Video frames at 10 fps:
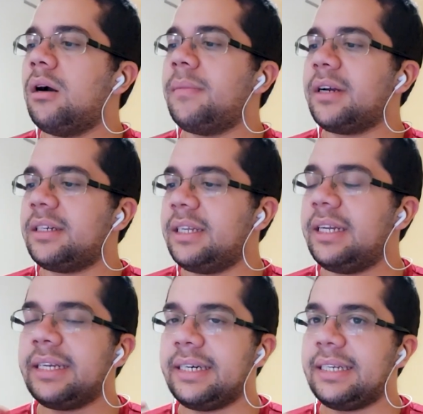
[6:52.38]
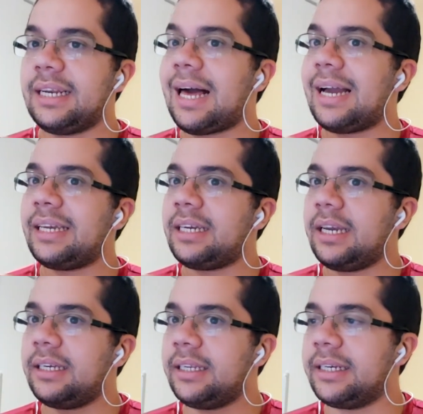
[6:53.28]
Oh my god, he's gonna lie and
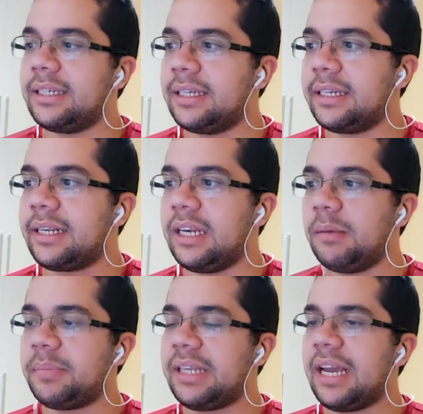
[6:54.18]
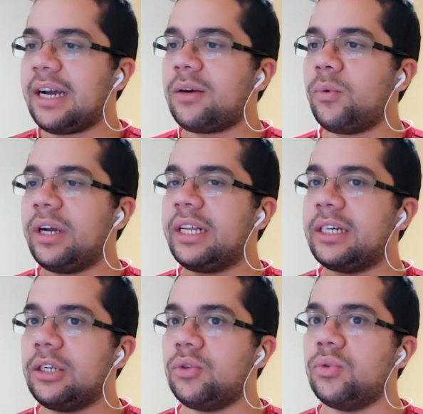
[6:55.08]
he's gonna sleep there. What he's
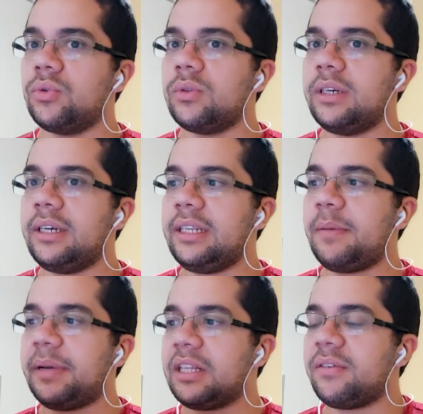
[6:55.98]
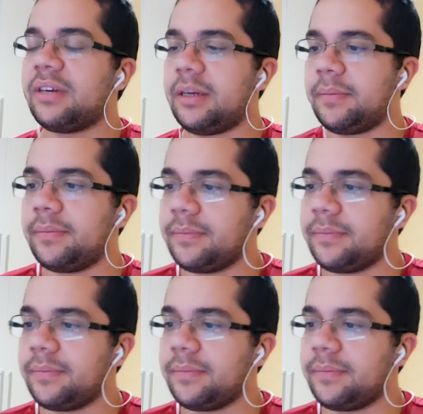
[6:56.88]
gonna do? It depends on him.